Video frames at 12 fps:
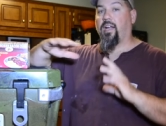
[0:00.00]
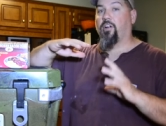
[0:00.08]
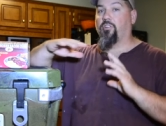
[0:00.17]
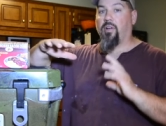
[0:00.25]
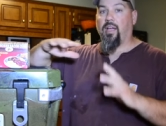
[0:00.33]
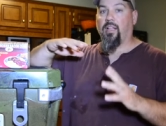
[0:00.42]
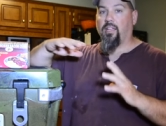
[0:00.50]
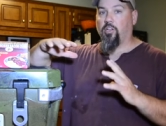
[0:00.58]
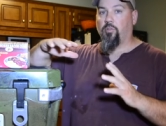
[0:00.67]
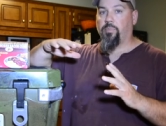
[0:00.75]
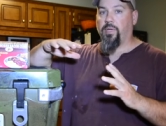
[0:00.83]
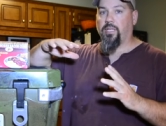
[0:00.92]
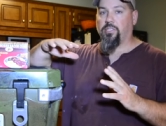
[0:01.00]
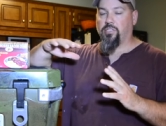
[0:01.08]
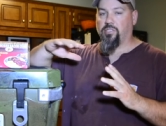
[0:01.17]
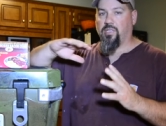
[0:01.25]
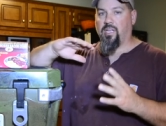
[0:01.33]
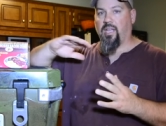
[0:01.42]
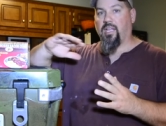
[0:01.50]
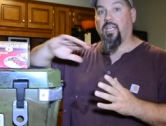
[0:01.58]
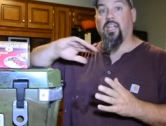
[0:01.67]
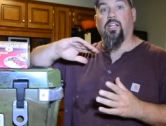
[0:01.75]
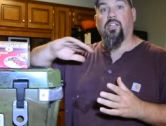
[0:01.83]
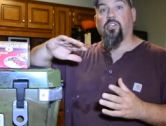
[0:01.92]
air dry a little bit just to kind of
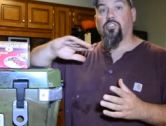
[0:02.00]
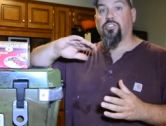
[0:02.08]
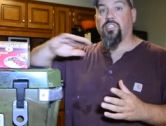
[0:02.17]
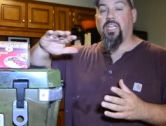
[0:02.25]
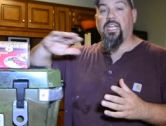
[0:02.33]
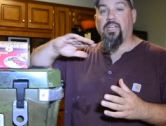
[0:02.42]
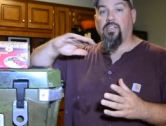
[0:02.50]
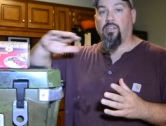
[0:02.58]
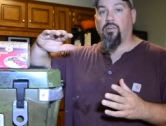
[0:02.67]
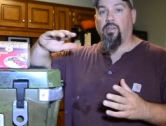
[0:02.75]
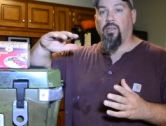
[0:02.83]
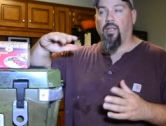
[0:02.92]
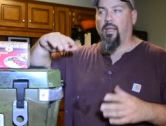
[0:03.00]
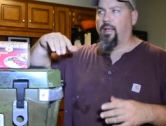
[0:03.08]
get a little sheen to it.